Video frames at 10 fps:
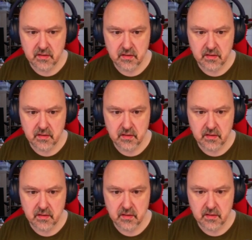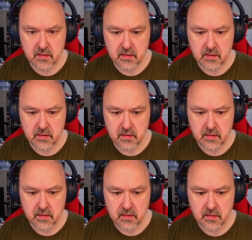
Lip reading: [no speech]